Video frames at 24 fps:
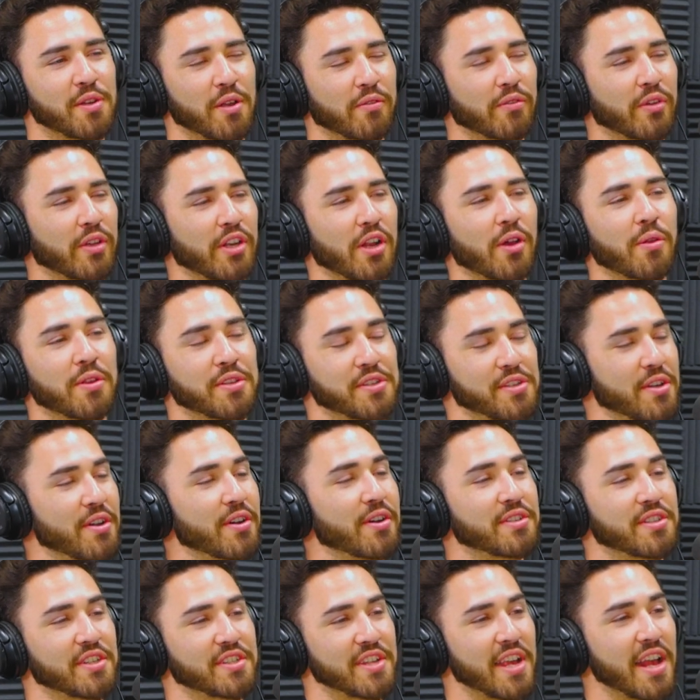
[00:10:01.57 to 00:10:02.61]
So I don't really know the
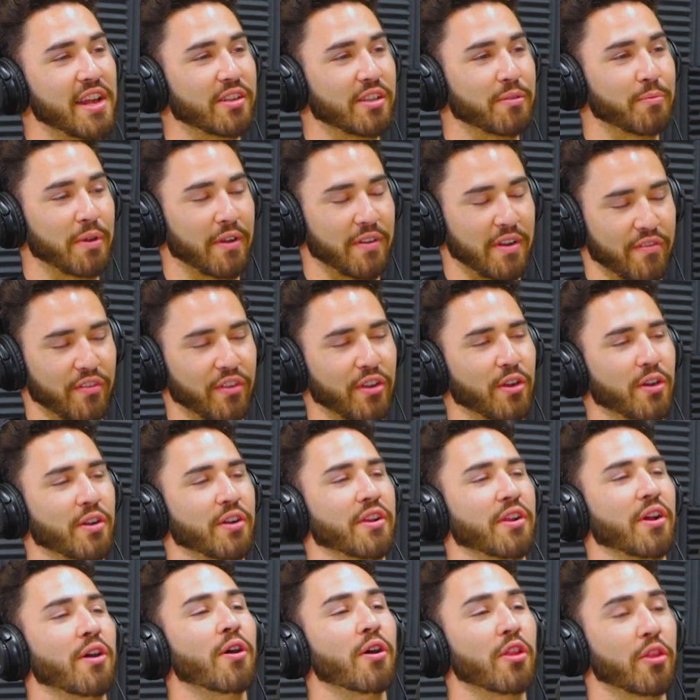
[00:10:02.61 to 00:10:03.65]
songs exactly, but I definitely heard
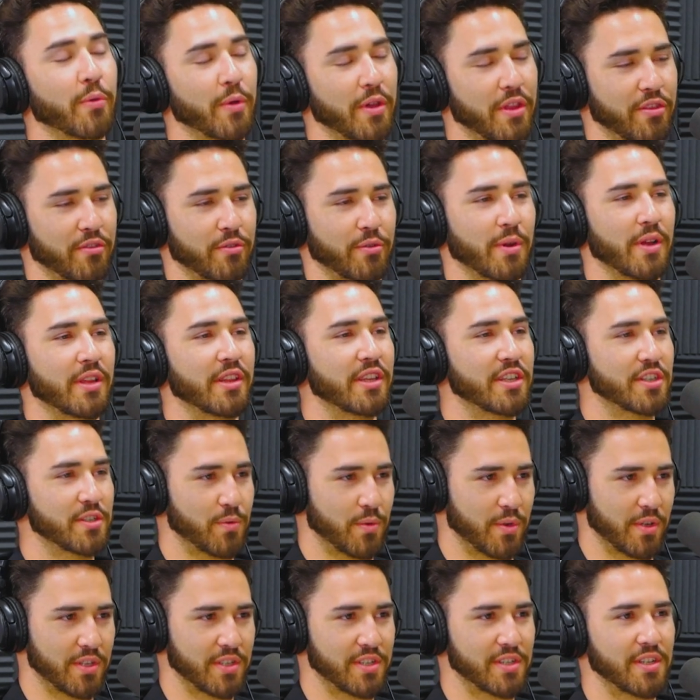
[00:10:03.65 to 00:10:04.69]
it all the way through at least
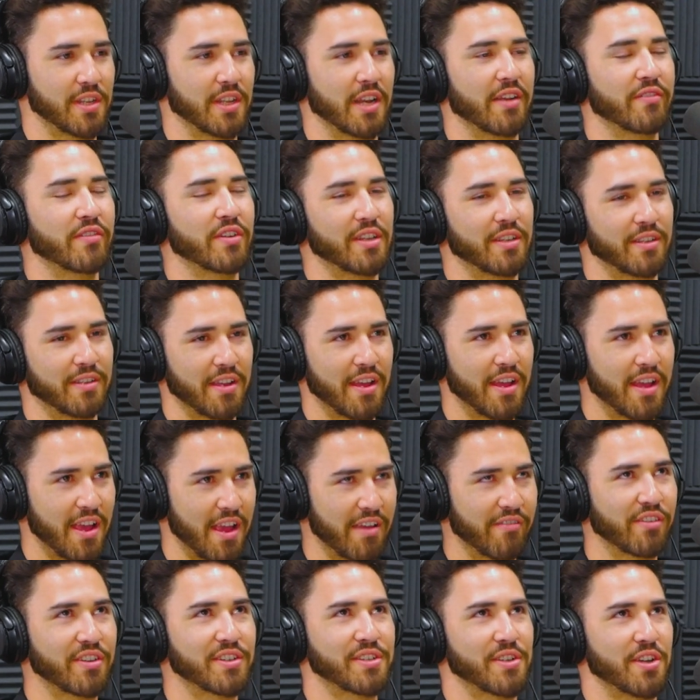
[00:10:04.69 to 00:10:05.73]
once, and every right.
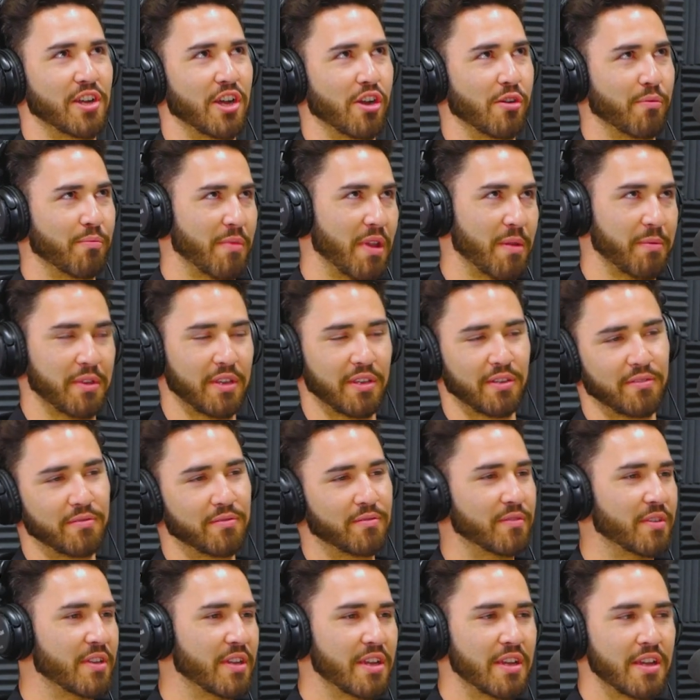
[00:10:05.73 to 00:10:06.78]
every song maybe
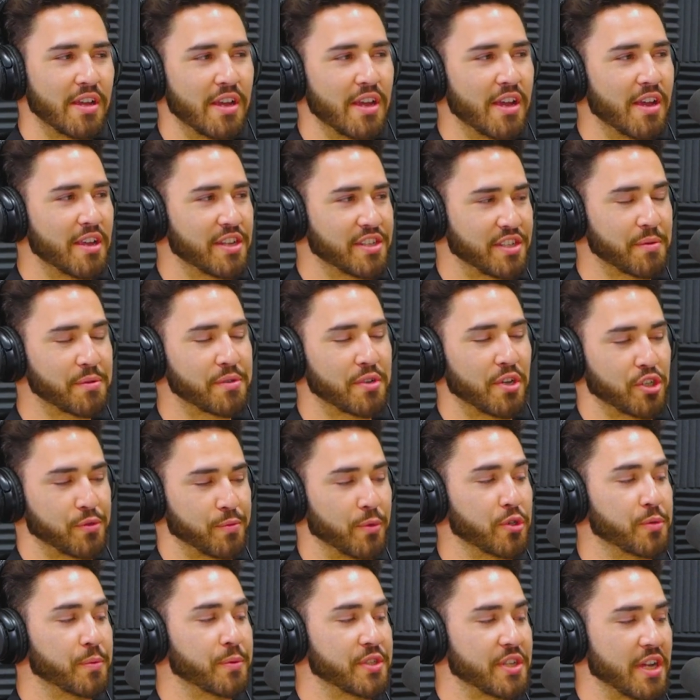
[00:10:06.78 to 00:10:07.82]
some songs
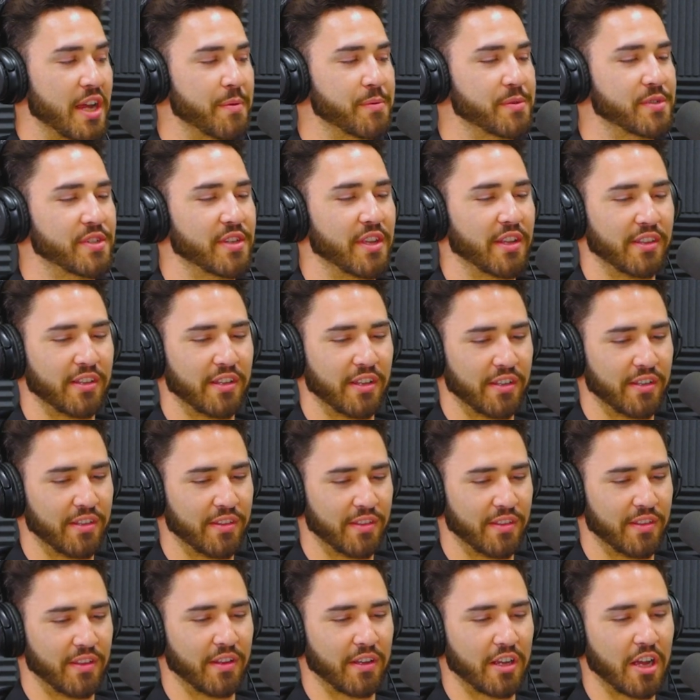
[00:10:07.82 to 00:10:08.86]
multiple times. Like a, uh,
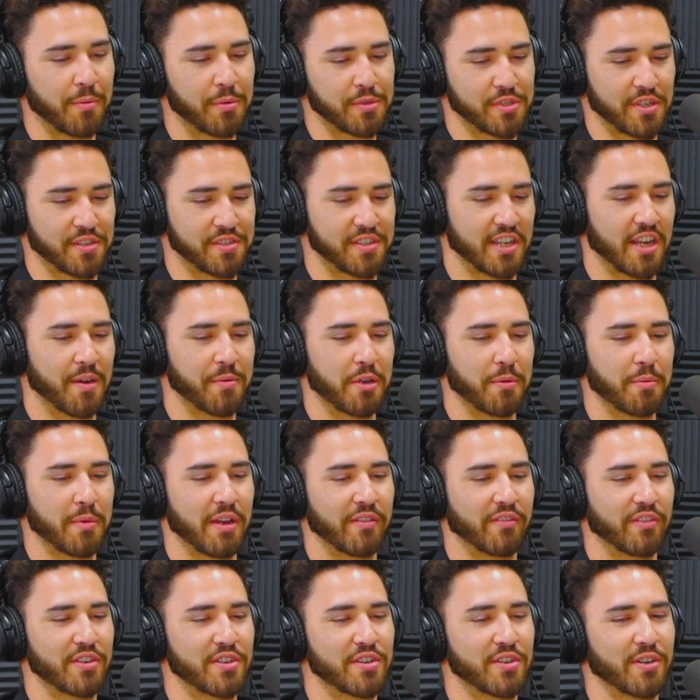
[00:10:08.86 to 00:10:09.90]
a couple songs that come to
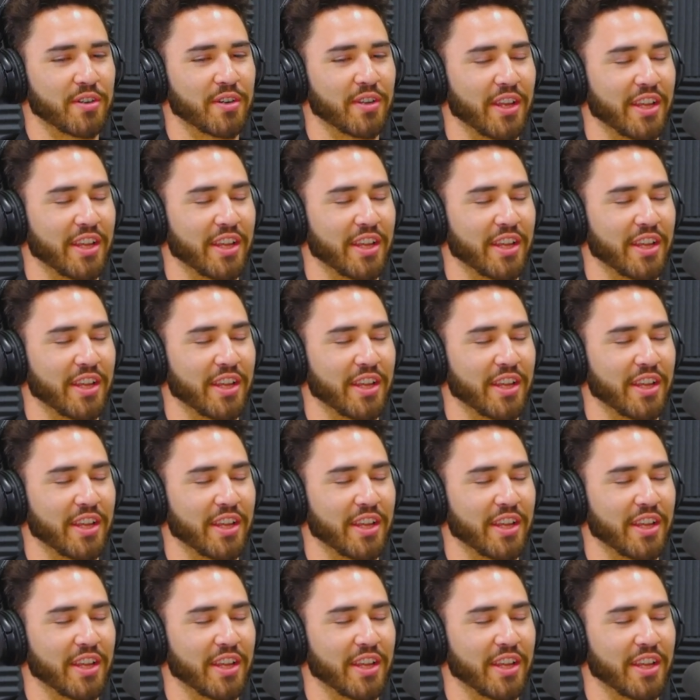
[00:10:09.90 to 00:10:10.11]
mind for sure.